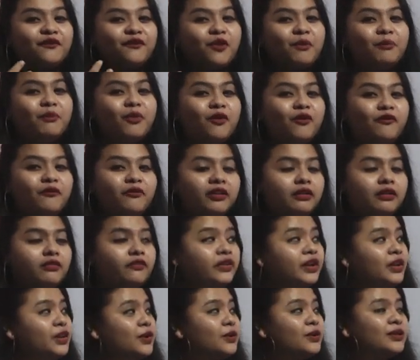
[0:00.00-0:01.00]
for more
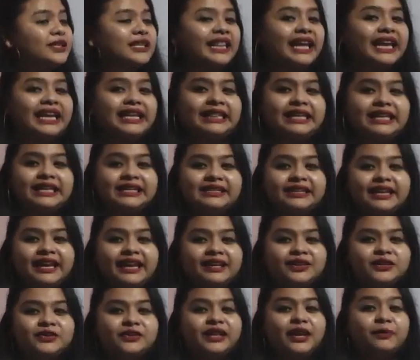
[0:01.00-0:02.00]
videos like these,
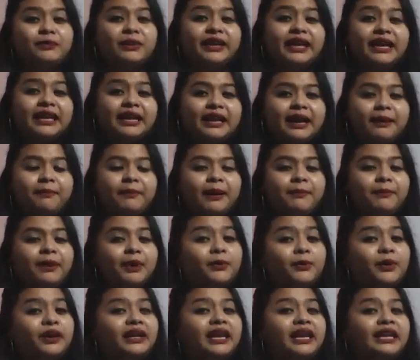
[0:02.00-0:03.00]
guys, so that we can come up
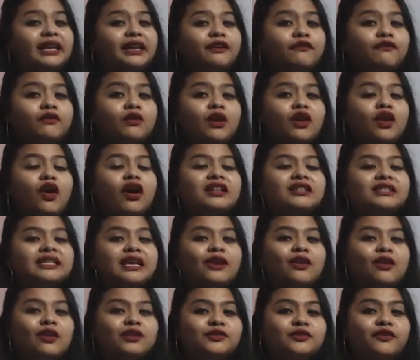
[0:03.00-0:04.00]
and we can give you lots
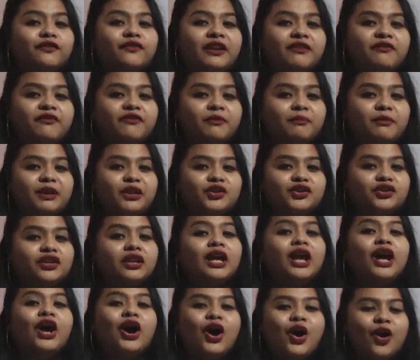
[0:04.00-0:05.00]
and lots of information
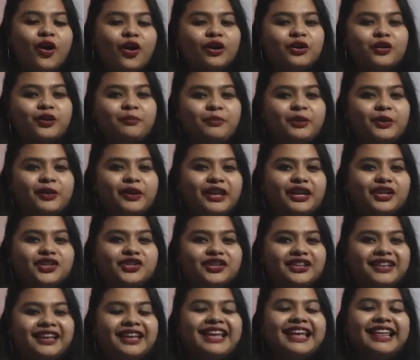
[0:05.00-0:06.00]
on
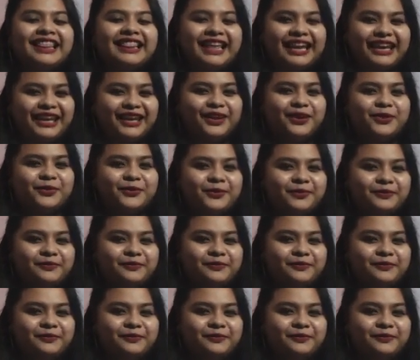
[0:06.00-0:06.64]
communication. Thank you.